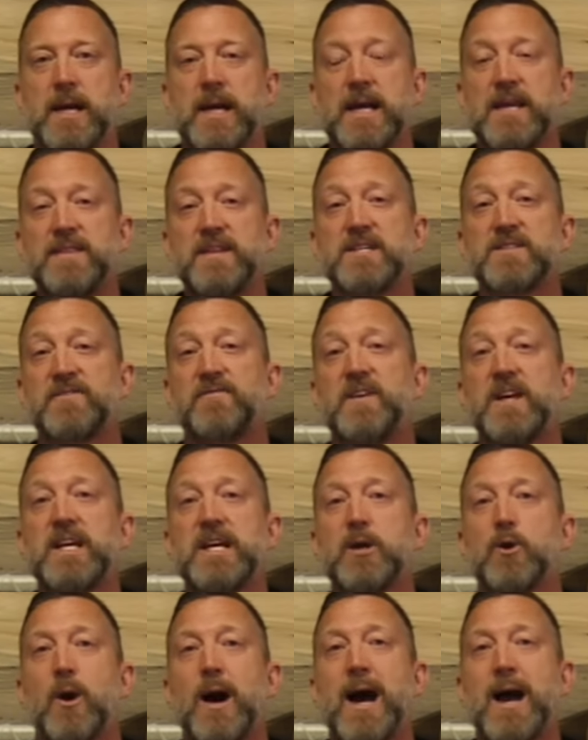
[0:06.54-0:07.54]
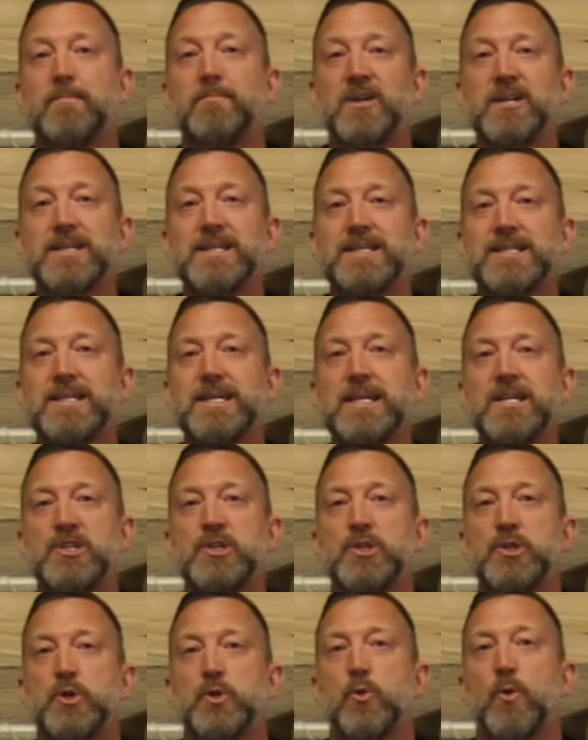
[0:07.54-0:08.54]
In this video, I'm going to
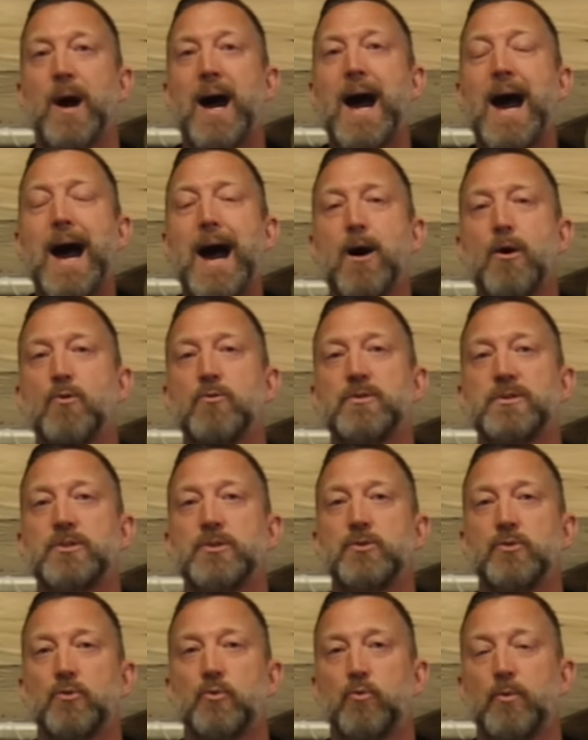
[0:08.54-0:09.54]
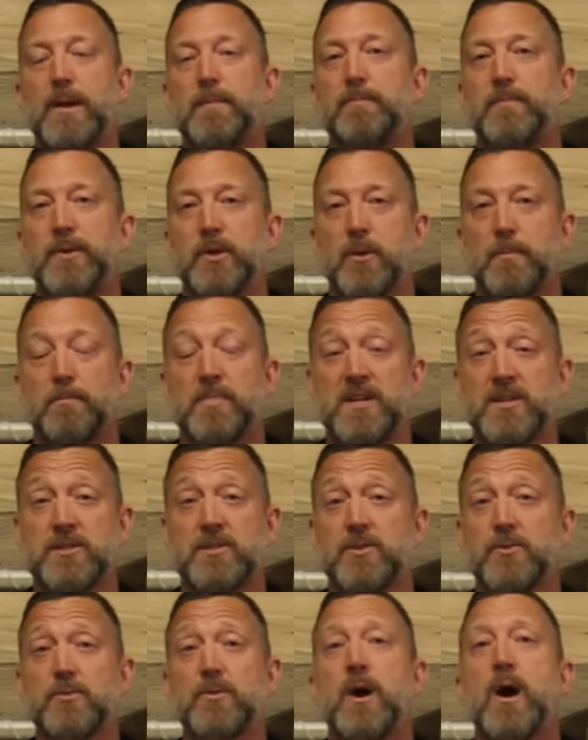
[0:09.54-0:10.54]
teach you how to grip your
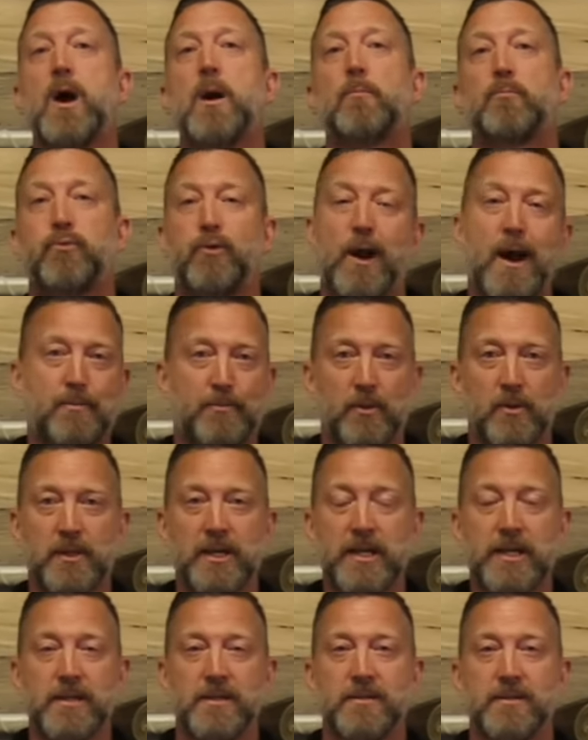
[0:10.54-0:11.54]
pistol properly.